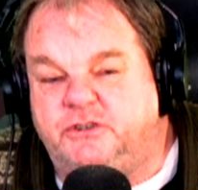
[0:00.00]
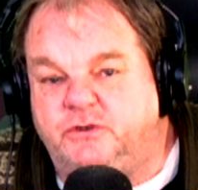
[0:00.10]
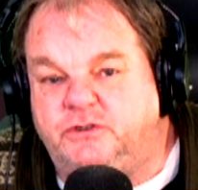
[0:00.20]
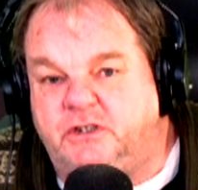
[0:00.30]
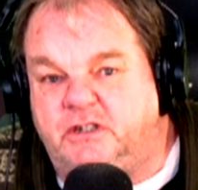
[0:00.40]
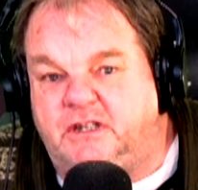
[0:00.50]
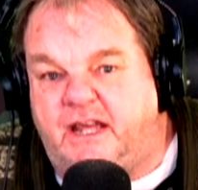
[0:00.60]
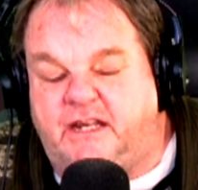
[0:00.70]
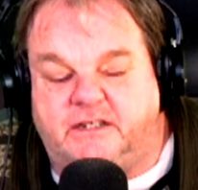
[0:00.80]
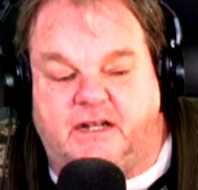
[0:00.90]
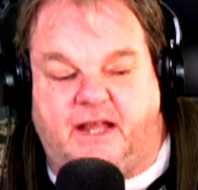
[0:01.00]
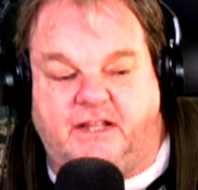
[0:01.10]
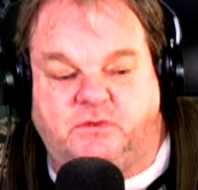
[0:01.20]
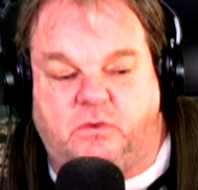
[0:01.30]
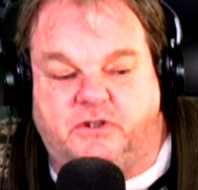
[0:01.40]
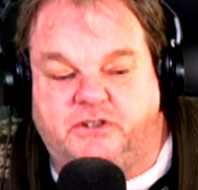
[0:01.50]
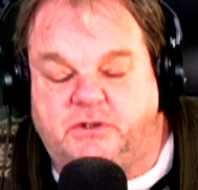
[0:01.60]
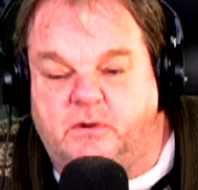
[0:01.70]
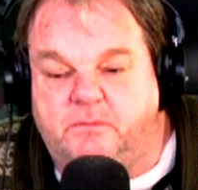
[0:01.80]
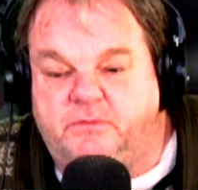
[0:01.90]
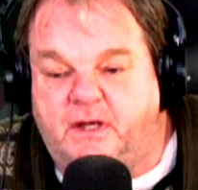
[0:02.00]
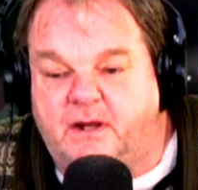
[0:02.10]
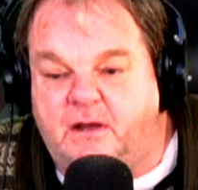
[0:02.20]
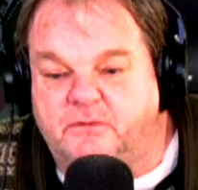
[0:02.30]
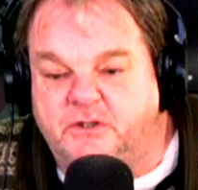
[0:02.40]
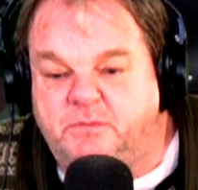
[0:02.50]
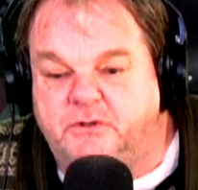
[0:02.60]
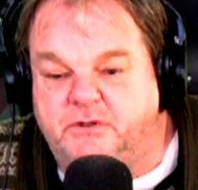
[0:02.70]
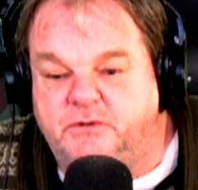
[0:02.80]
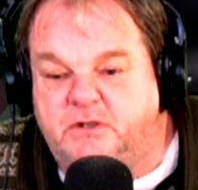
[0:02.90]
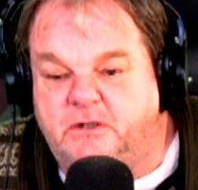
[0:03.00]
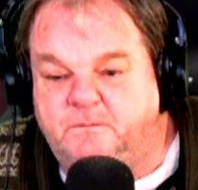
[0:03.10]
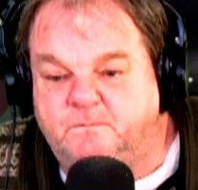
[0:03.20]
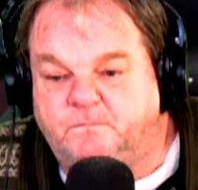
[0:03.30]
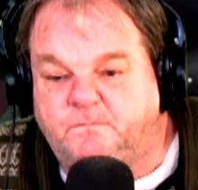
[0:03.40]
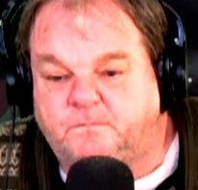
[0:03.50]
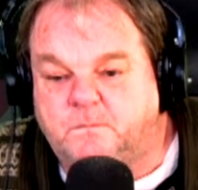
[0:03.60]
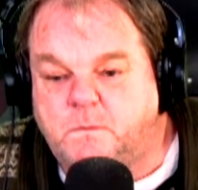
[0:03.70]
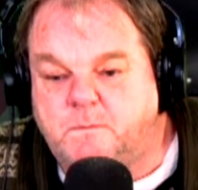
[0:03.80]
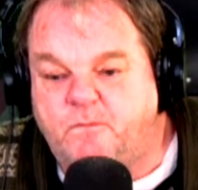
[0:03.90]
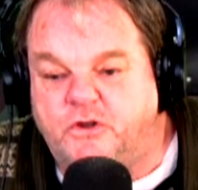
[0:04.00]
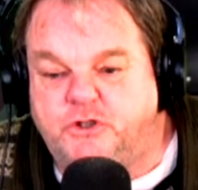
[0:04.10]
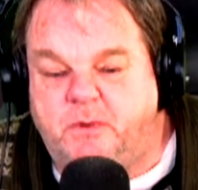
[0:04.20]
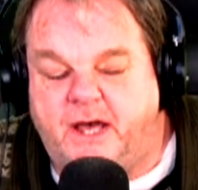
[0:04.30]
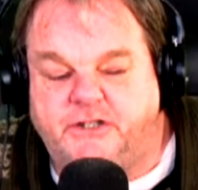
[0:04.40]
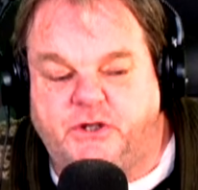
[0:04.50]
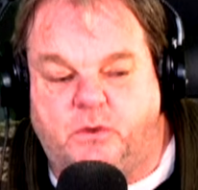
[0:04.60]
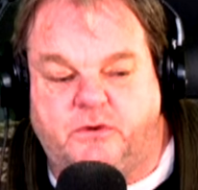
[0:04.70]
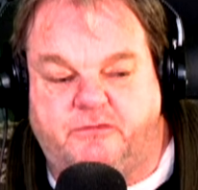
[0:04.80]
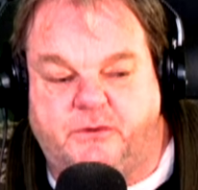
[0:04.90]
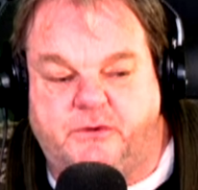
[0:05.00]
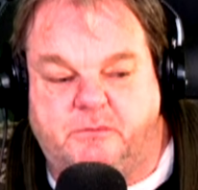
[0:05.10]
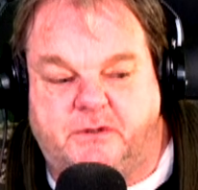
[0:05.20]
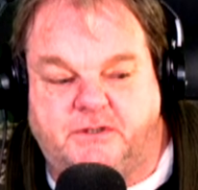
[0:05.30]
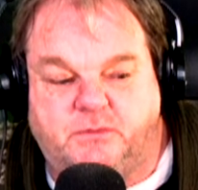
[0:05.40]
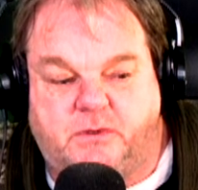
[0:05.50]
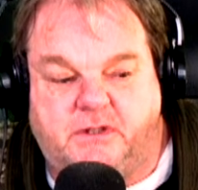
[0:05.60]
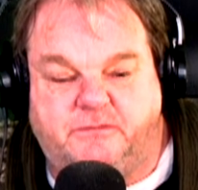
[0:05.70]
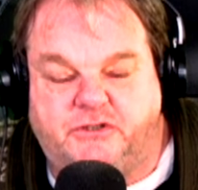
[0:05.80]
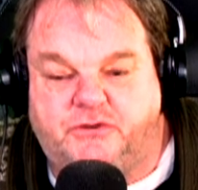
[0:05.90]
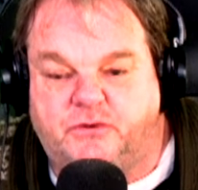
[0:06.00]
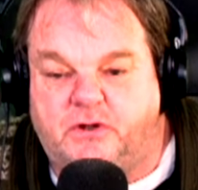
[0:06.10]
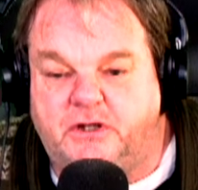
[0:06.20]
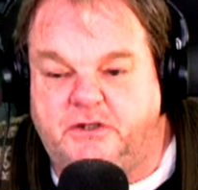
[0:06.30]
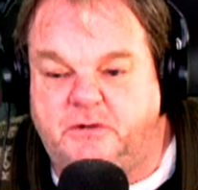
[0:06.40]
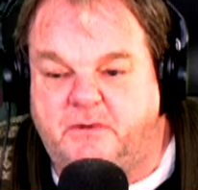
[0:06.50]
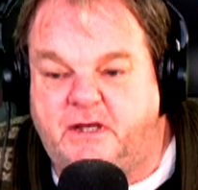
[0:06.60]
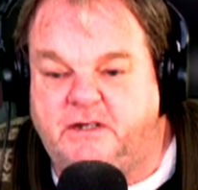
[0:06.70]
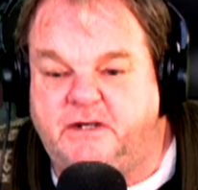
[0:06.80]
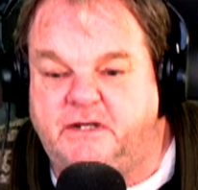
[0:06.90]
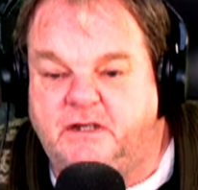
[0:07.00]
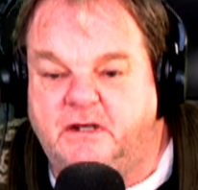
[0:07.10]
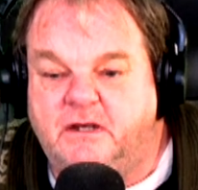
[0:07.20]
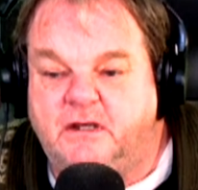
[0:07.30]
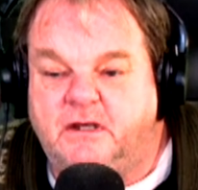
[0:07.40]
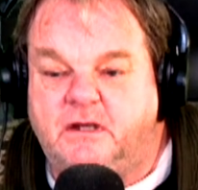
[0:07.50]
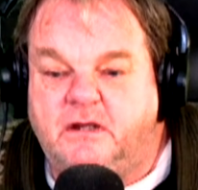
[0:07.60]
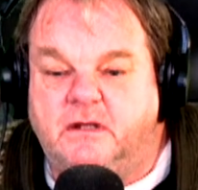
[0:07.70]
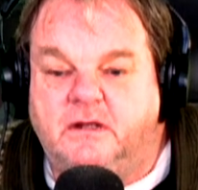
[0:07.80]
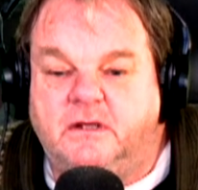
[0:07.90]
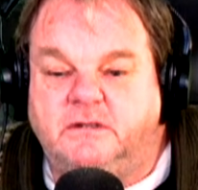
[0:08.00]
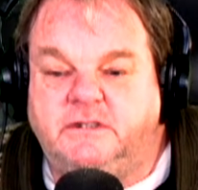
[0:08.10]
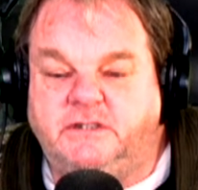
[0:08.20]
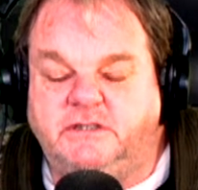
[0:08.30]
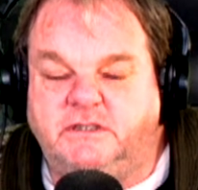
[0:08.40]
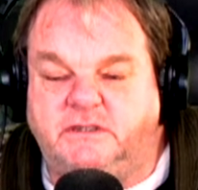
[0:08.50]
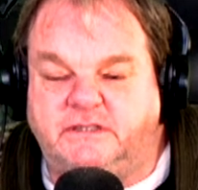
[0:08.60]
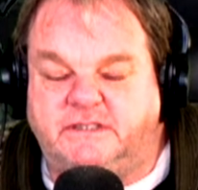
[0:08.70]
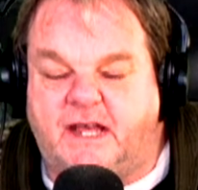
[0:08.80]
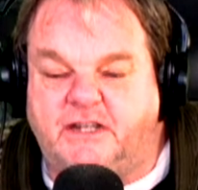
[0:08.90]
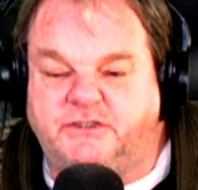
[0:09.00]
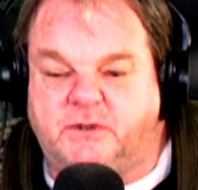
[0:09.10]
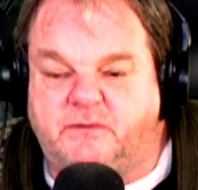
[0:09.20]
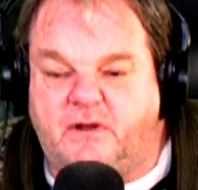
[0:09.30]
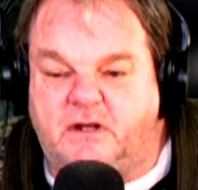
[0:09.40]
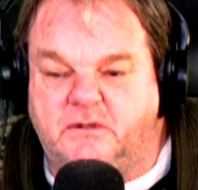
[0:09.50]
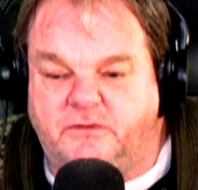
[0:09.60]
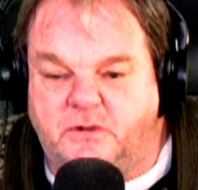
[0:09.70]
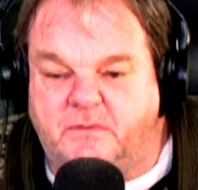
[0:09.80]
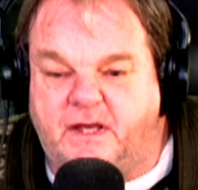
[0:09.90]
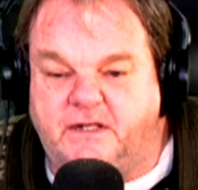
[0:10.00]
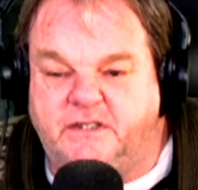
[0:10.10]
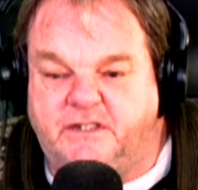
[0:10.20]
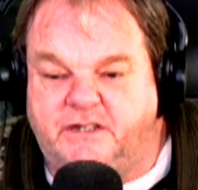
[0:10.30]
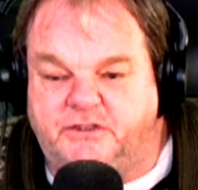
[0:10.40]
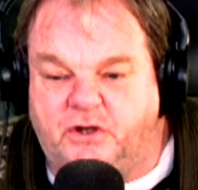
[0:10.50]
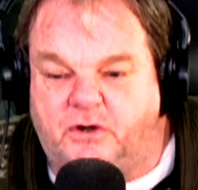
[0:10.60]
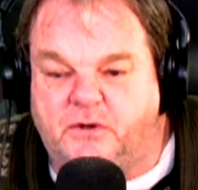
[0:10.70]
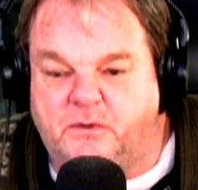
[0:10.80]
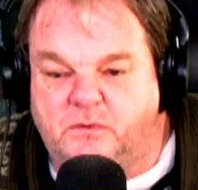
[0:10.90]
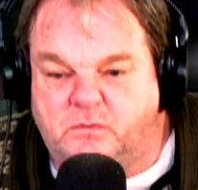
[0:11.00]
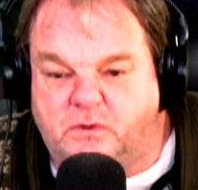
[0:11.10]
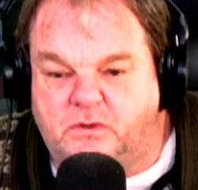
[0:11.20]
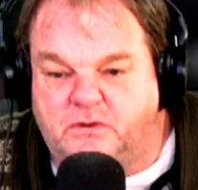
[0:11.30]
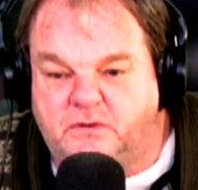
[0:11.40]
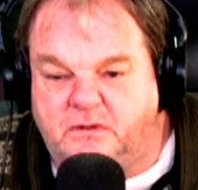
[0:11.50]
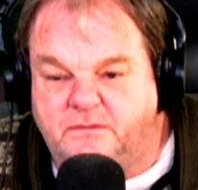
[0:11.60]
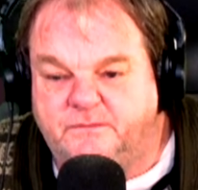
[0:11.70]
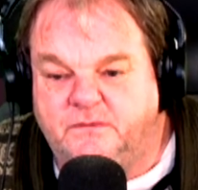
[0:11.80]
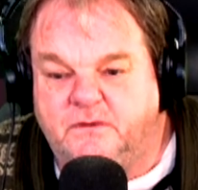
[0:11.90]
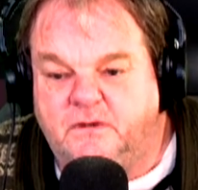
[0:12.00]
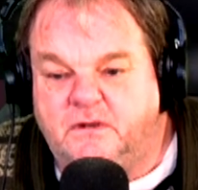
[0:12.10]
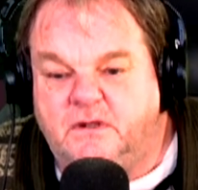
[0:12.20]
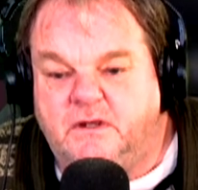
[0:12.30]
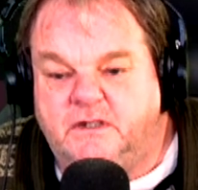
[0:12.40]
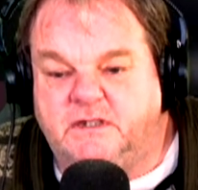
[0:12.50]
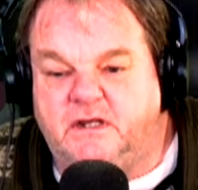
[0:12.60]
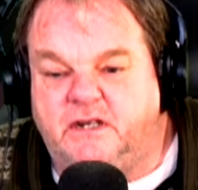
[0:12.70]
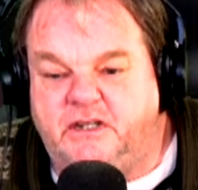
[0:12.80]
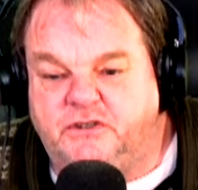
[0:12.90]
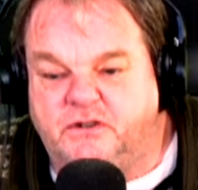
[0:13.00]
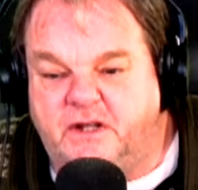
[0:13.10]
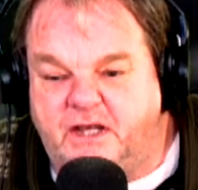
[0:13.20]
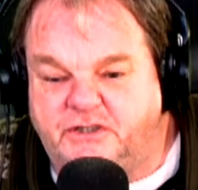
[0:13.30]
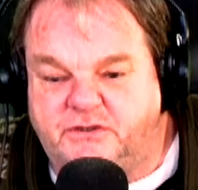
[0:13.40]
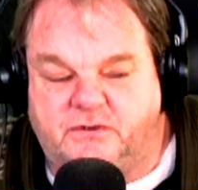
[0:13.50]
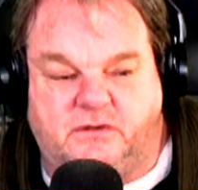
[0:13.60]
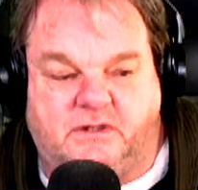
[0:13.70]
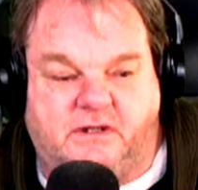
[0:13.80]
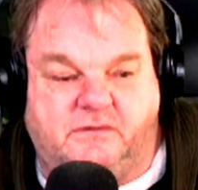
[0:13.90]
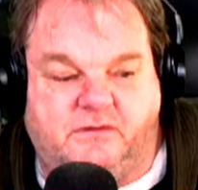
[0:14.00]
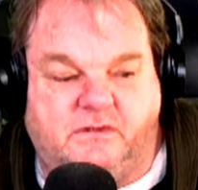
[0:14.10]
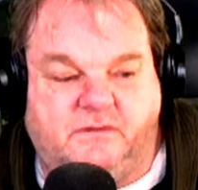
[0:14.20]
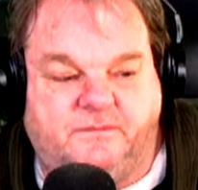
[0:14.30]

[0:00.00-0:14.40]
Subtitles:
usually late in the last one to show up. Not always, but usually. Japan is going the very best way of destroying humanity. This is a disaster of all of humanity, the entire world. It's on an international level.